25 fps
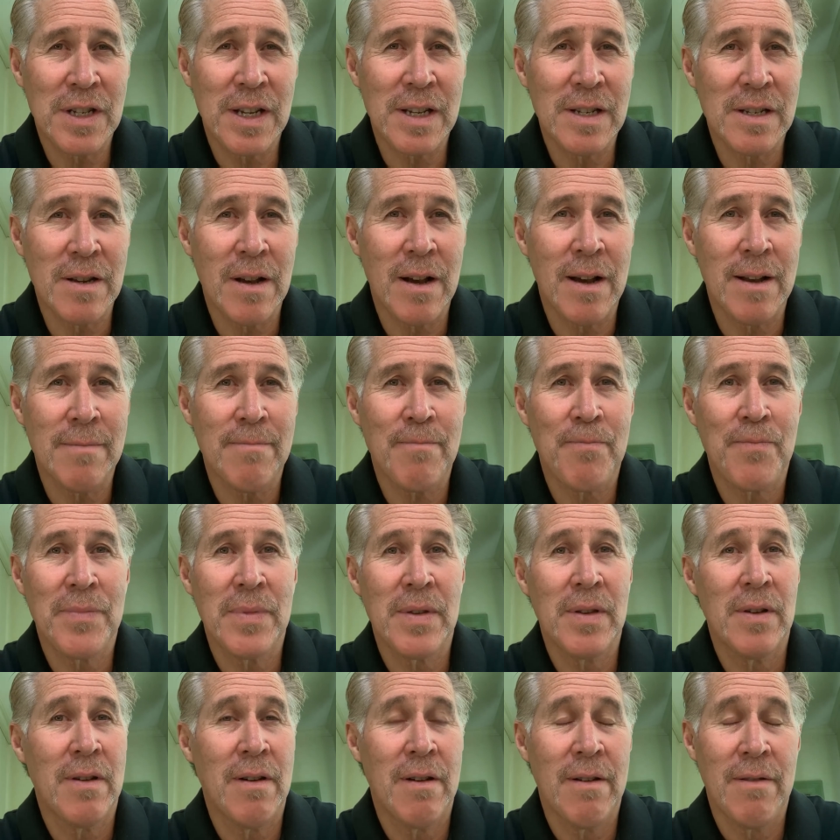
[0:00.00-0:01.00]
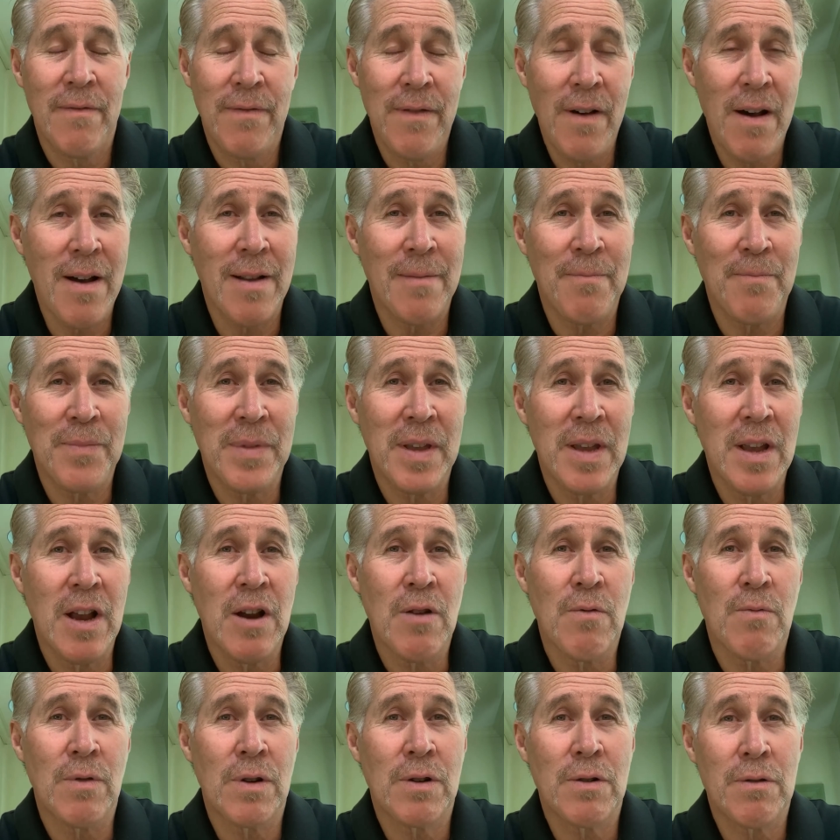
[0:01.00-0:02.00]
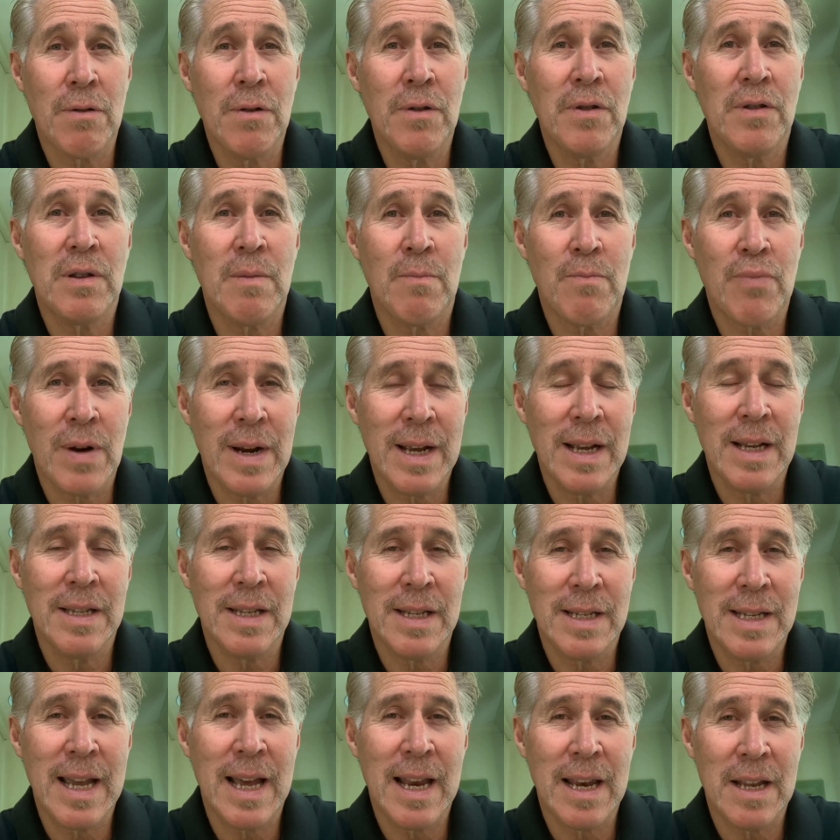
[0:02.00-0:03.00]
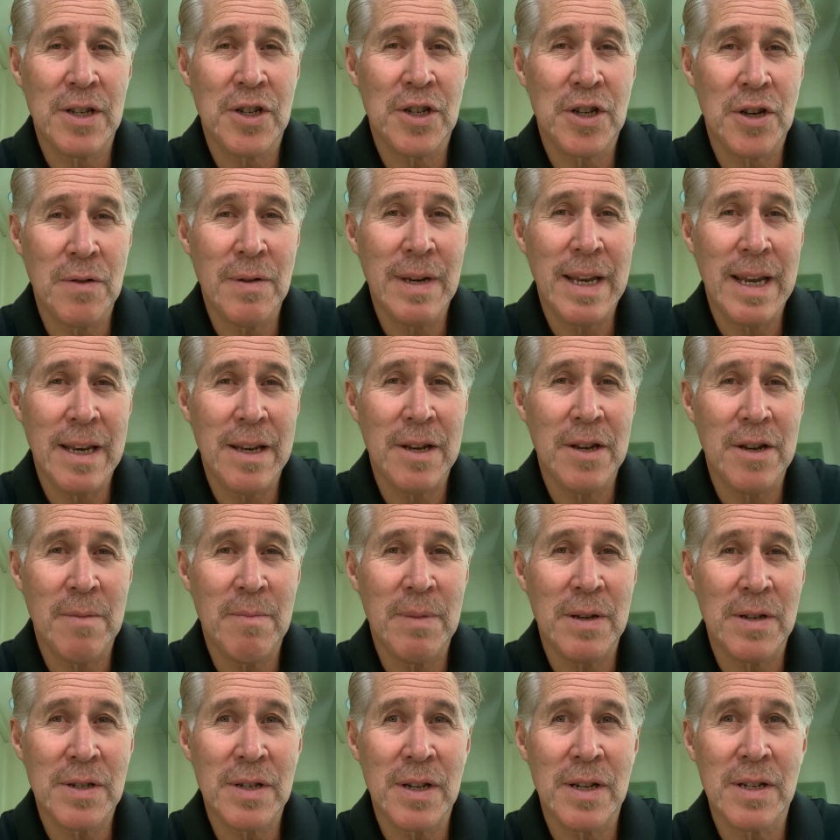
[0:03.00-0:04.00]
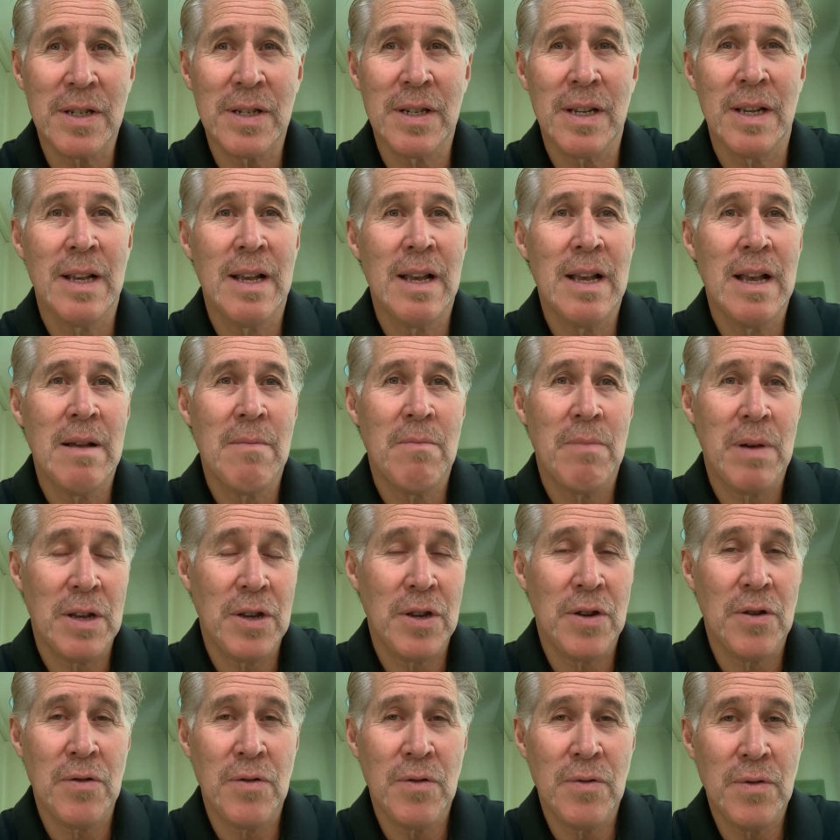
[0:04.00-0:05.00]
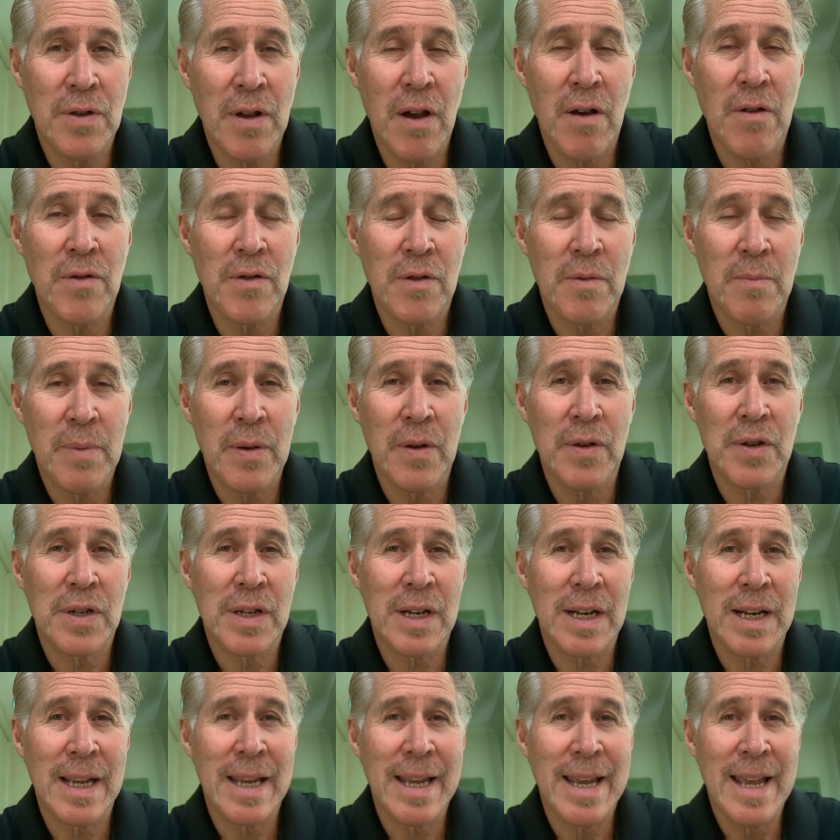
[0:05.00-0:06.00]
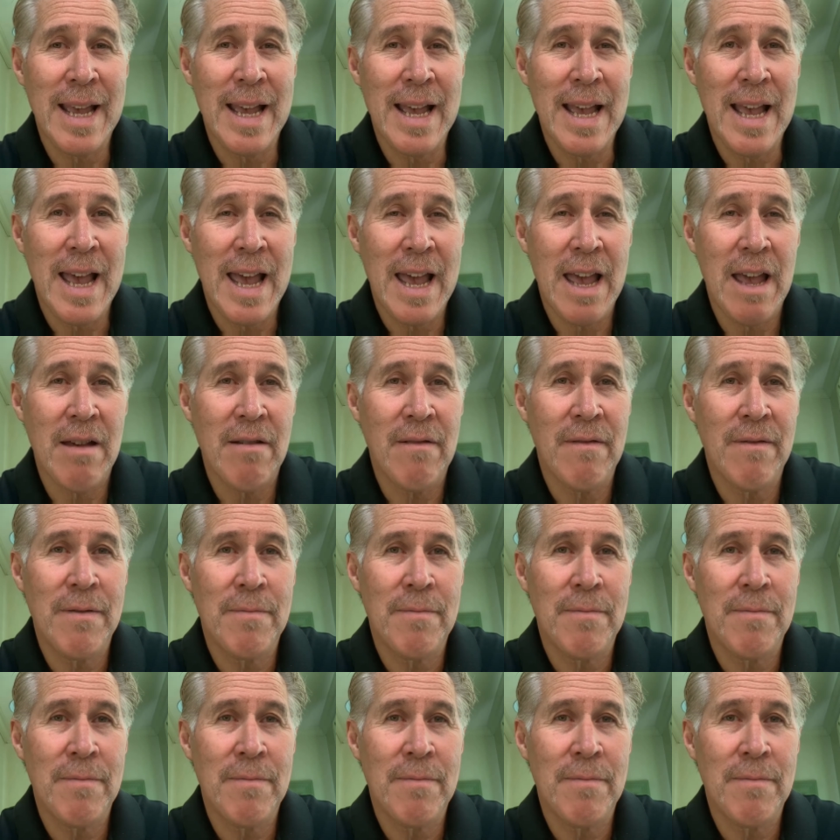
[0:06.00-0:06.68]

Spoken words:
side. Fine. Recruit to bring in the talents you need in your business, but you don't personally have.